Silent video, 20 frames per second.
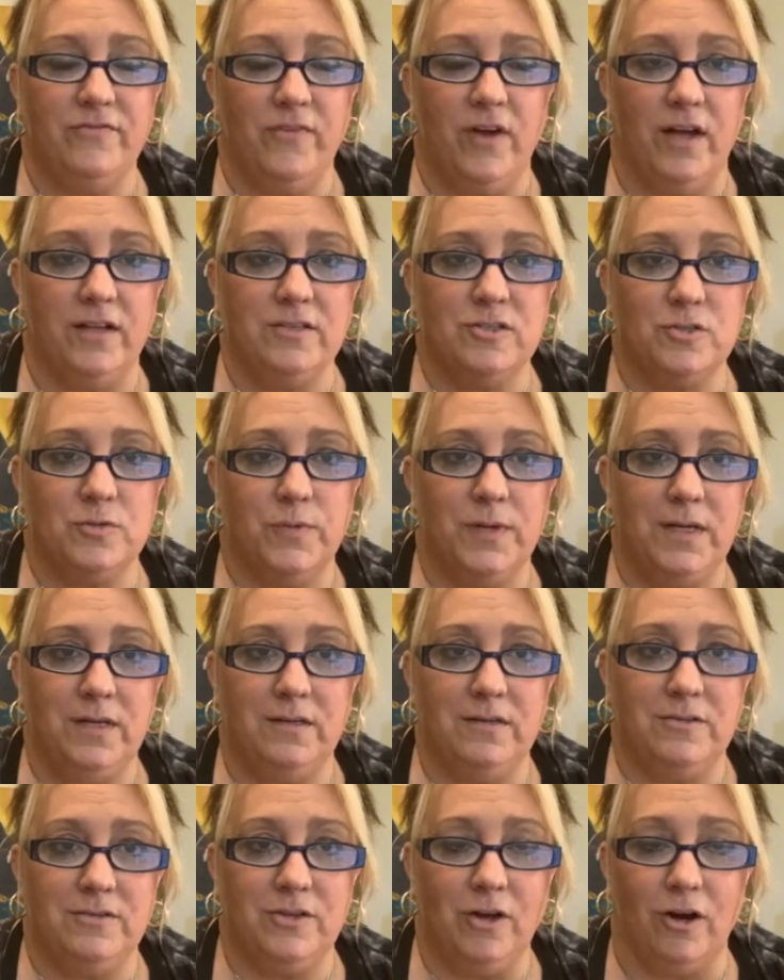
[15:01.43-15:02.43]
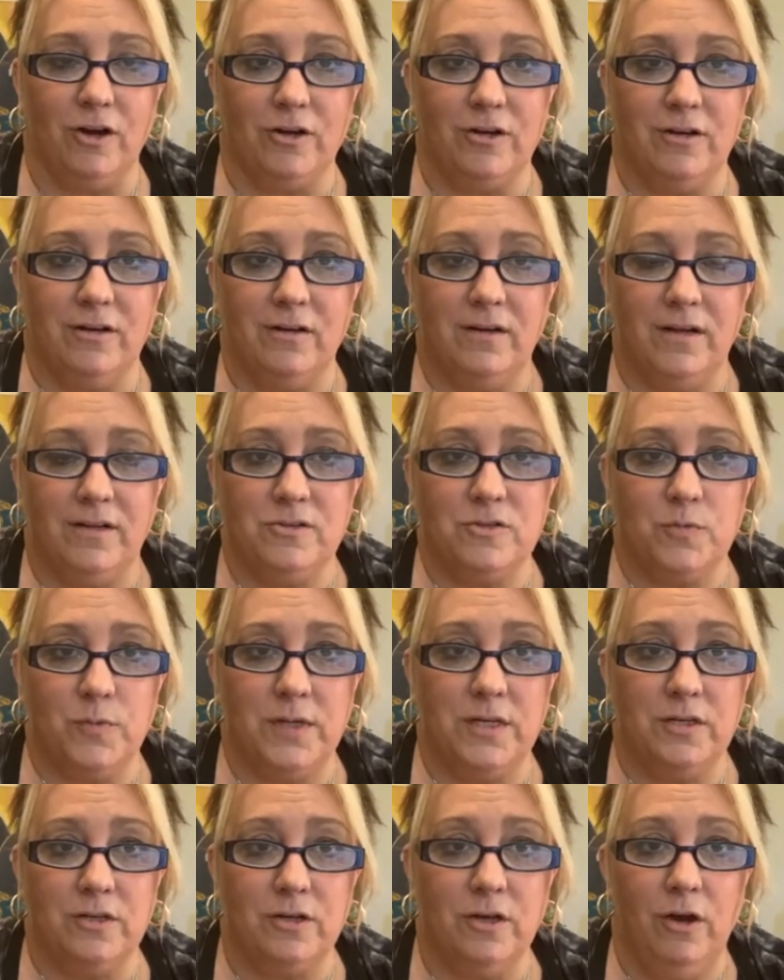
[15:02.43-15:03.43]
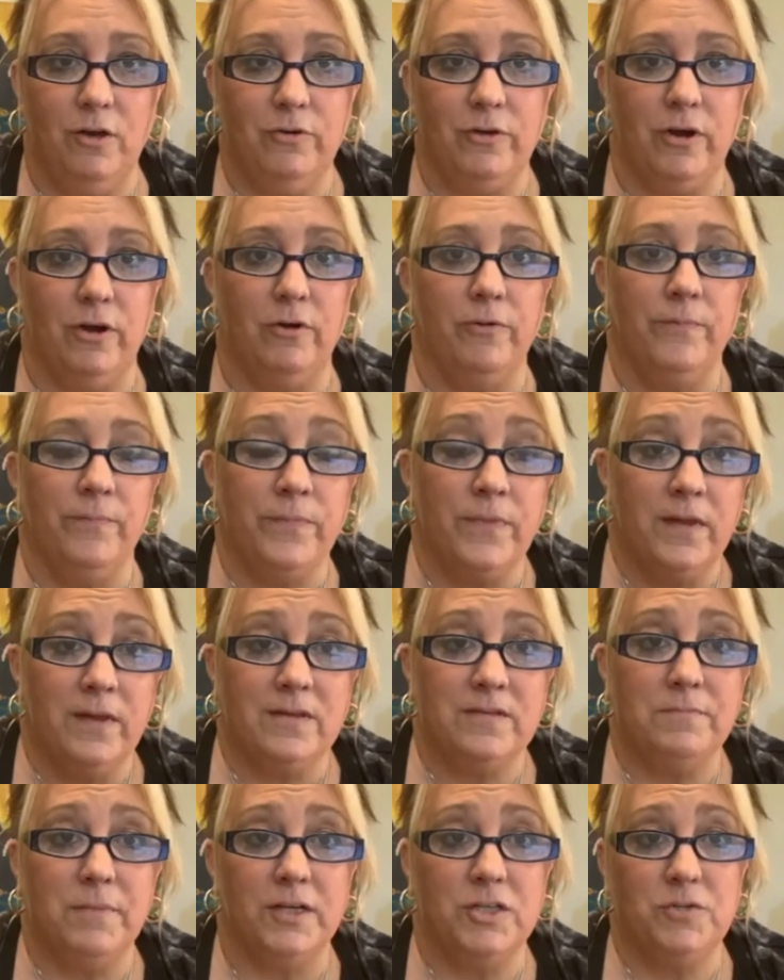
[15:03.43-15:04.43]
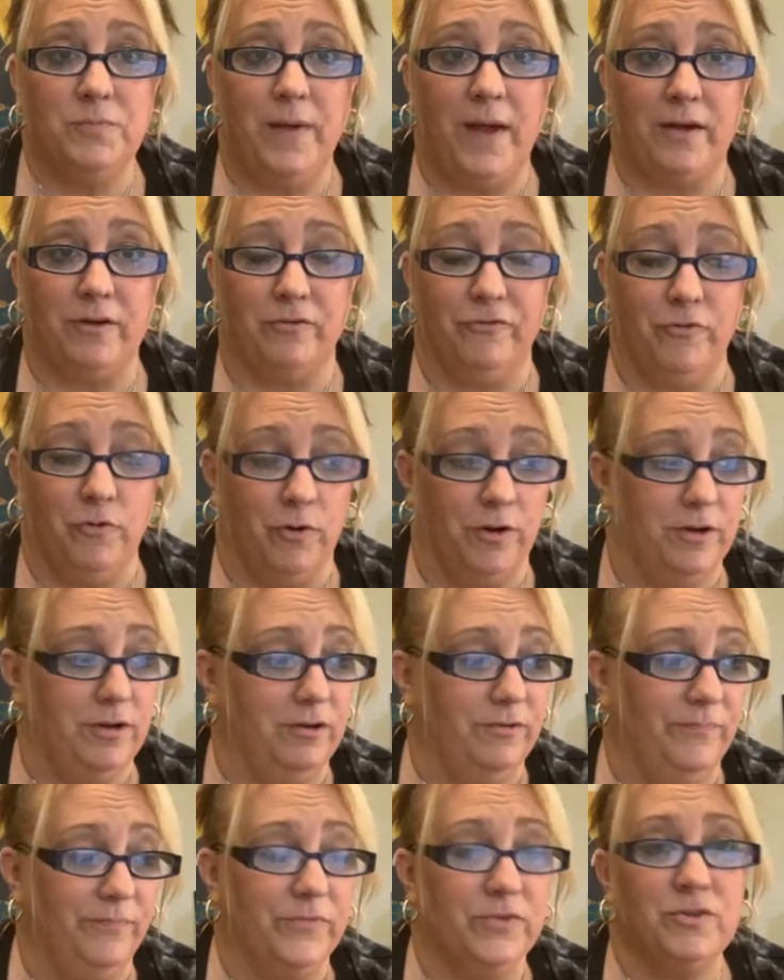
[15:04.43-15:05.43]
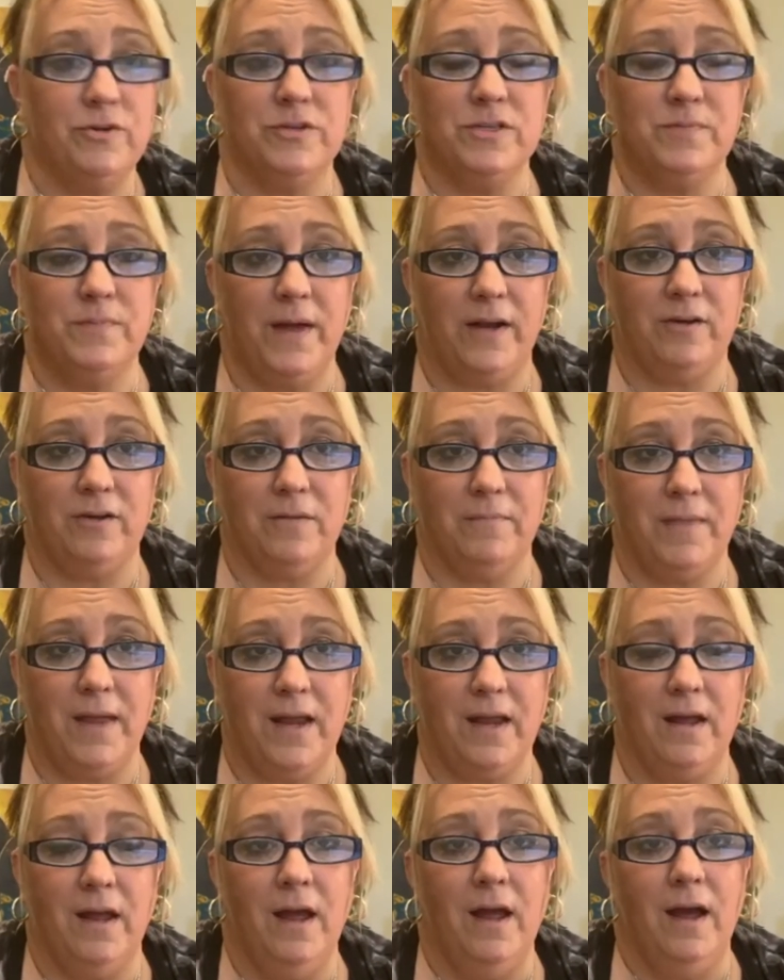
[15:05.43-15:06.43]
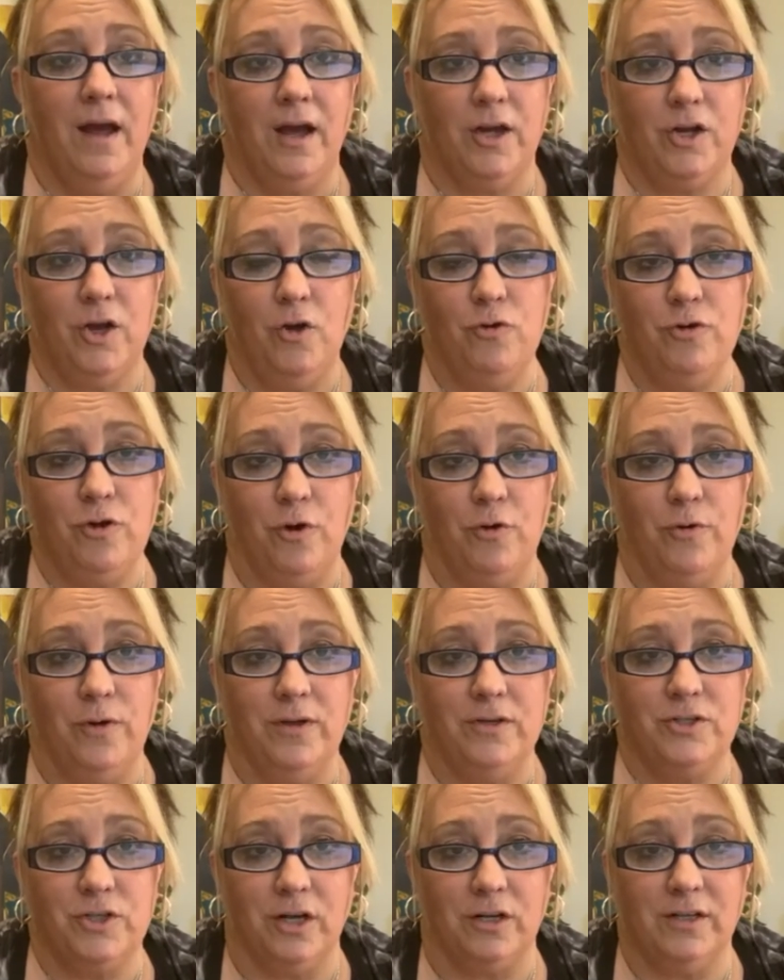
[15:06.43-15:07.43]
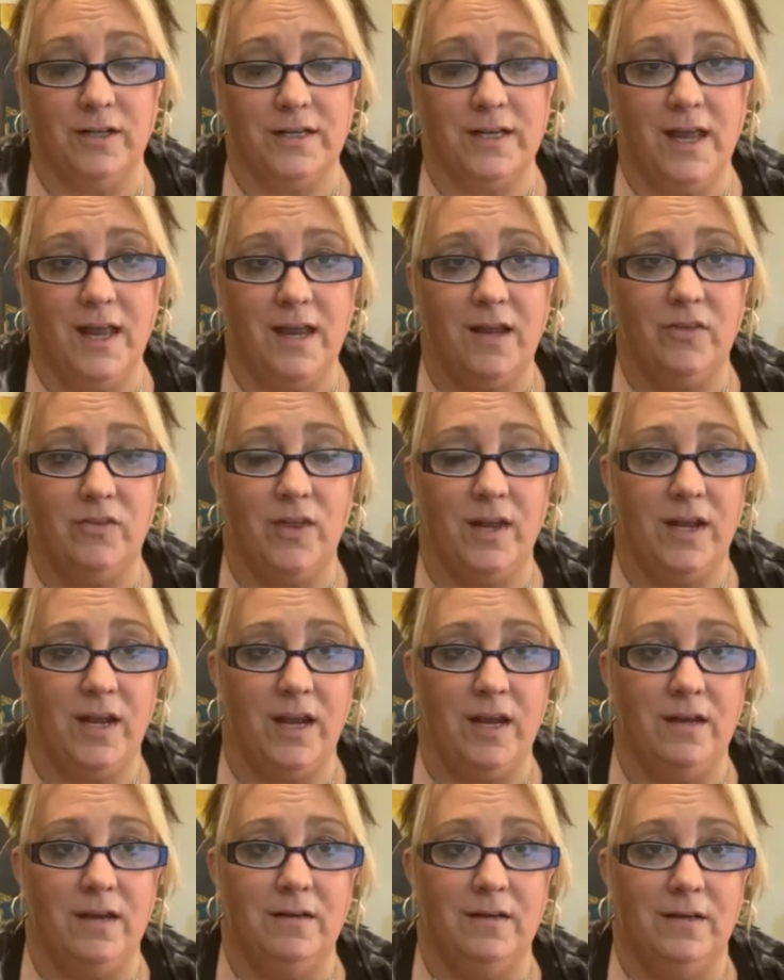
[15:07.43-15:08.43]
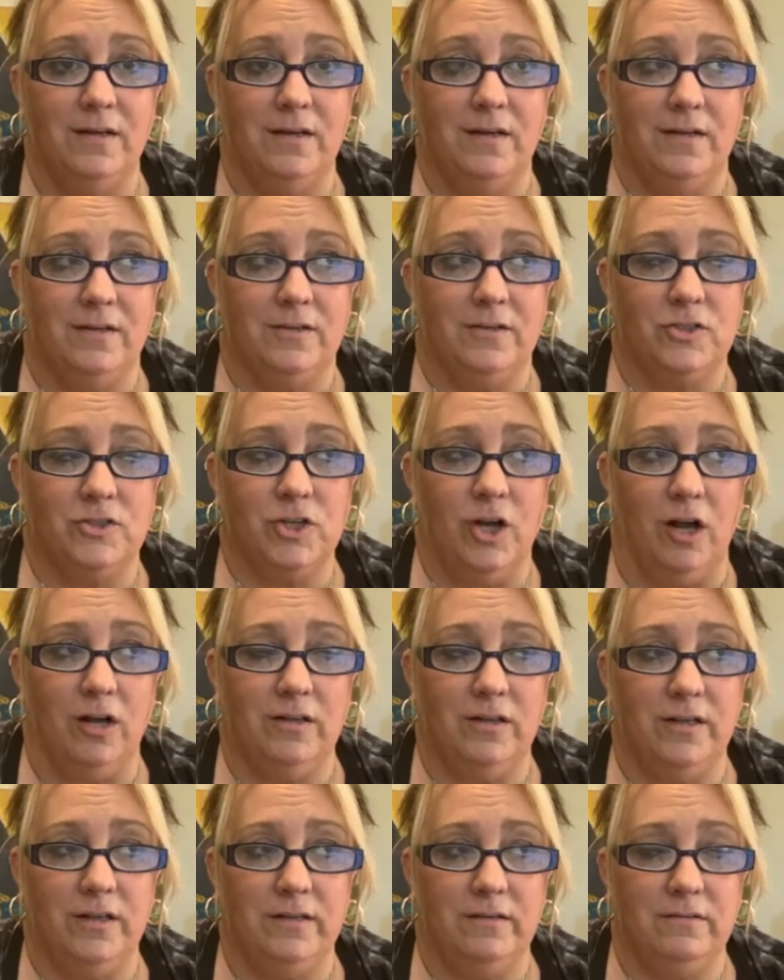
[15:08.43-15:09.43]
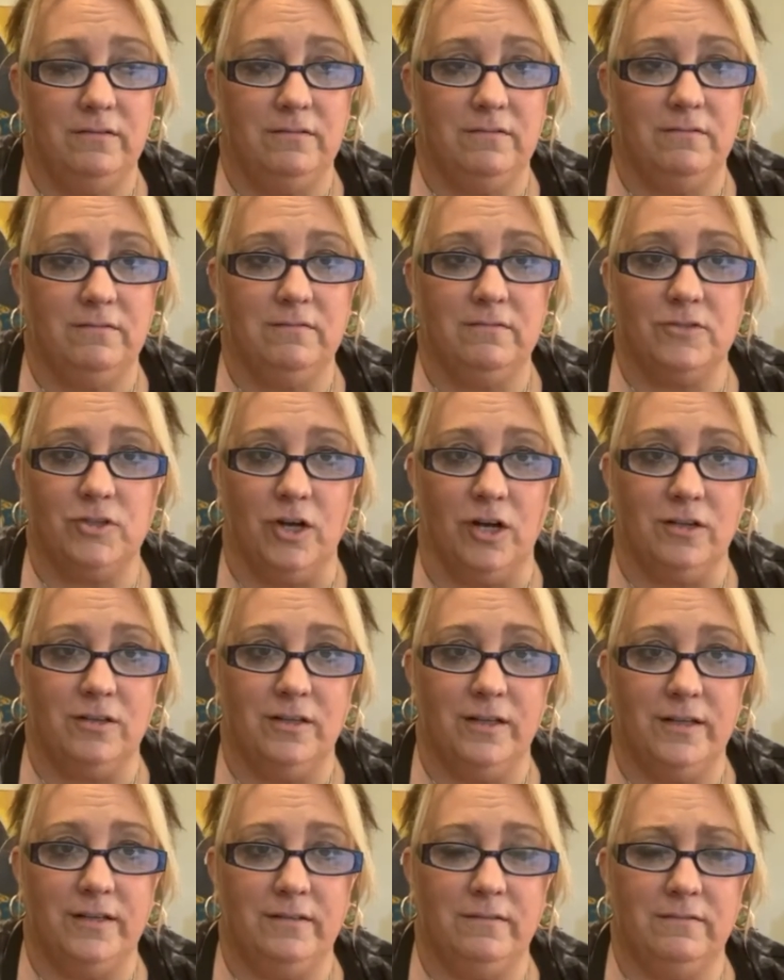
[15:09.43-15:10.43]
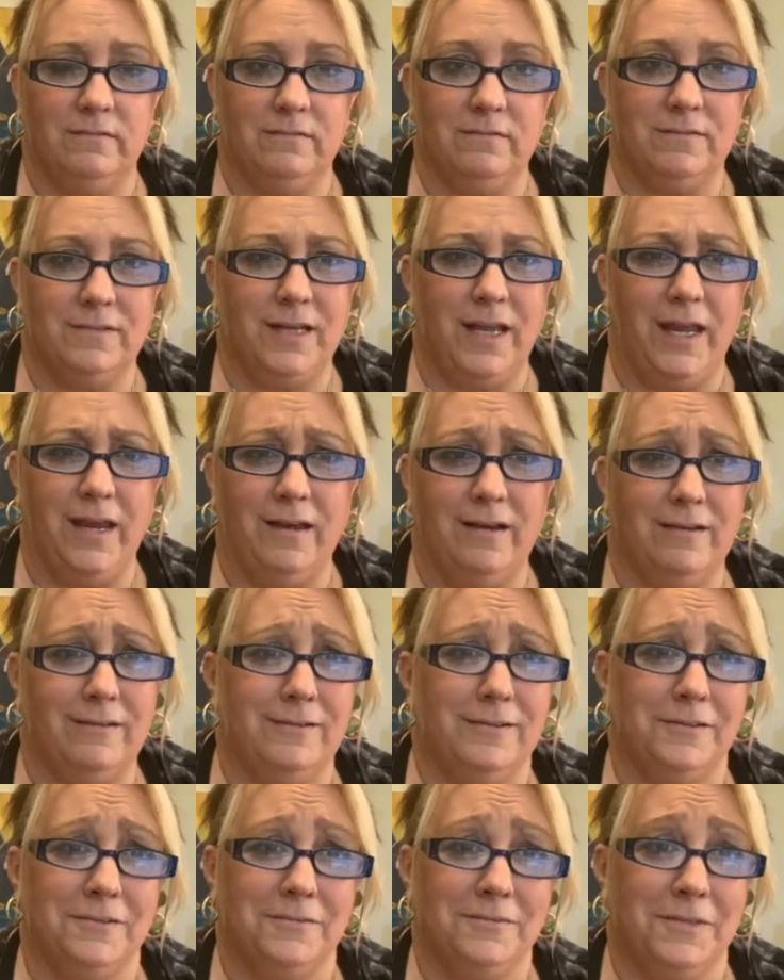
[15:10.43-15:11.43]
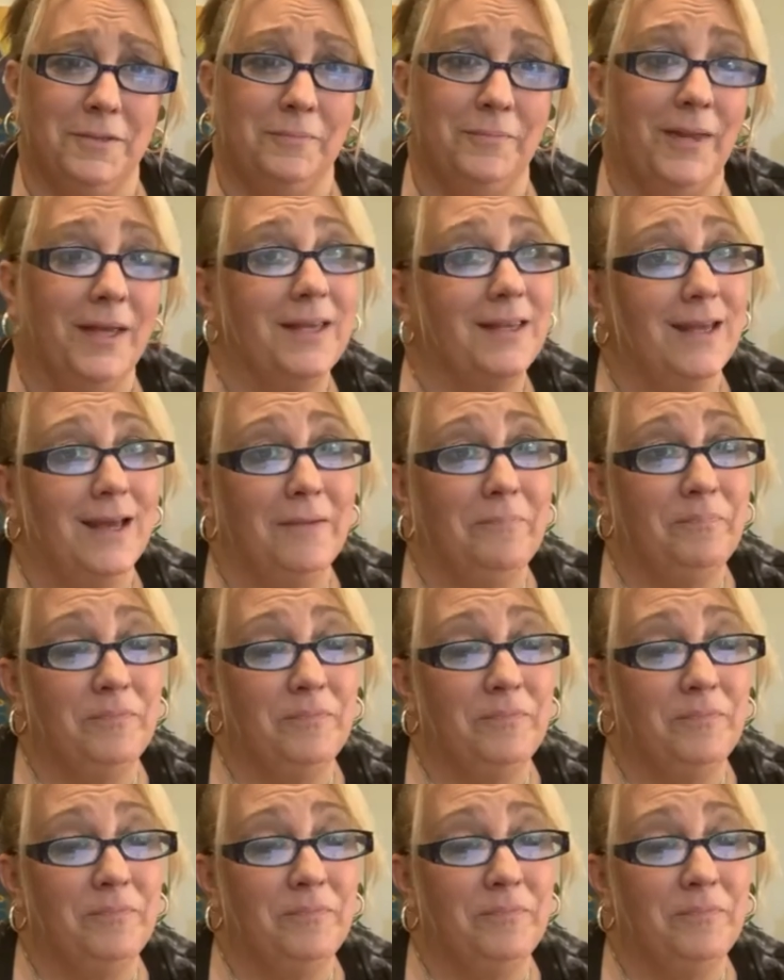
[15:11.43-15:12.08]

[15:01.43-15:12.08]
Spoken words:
unsweetened, dark, unsweetened cocoa, it's much better for you. So it's better to make a cocoa chocolate cake than a chocolate cake or something like that.